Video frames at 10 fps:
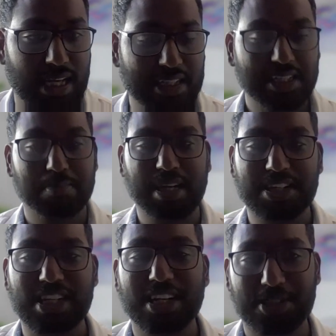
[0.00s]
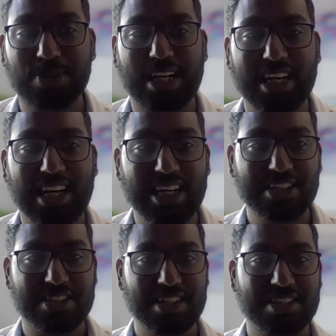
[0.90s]
think the bigger challenge with AI
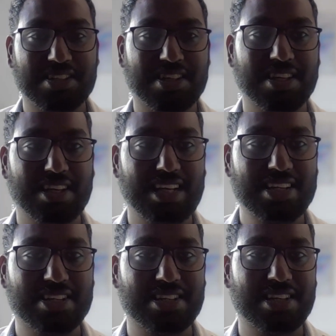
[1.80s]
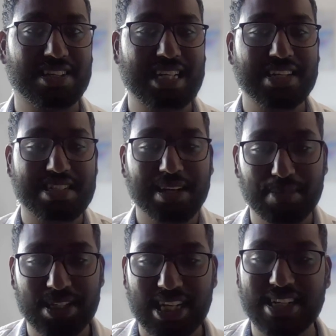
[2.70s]
is
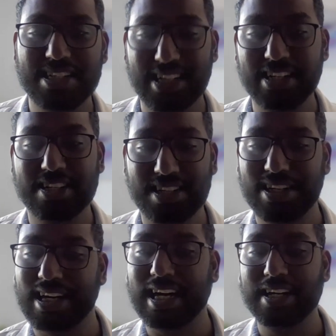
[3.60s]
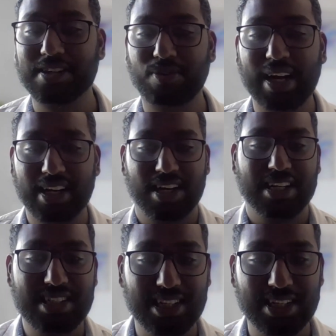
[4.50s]
destigmatizing it and
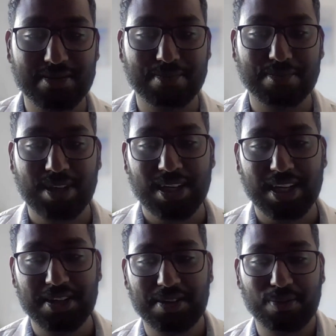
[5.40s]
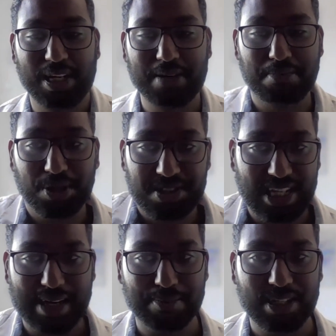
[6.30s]
regulating it. and we need both to
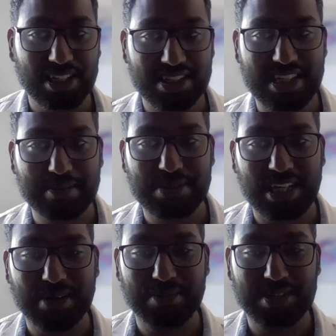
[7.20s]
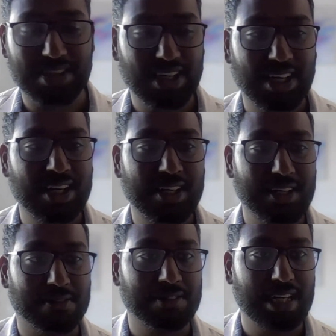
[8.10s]
happen at the same time.
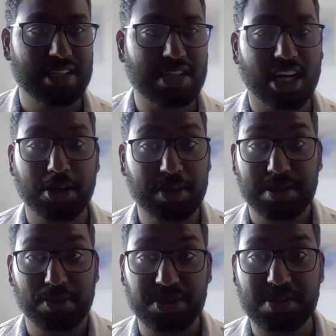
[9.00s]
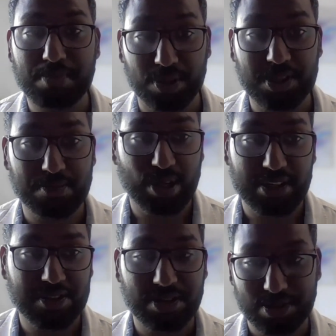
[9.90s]
It's arguably the most important
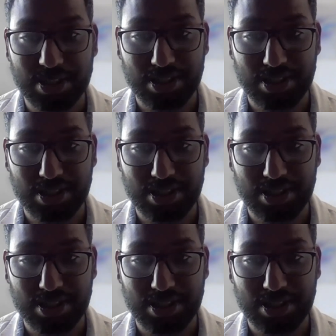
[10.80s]
breakthrough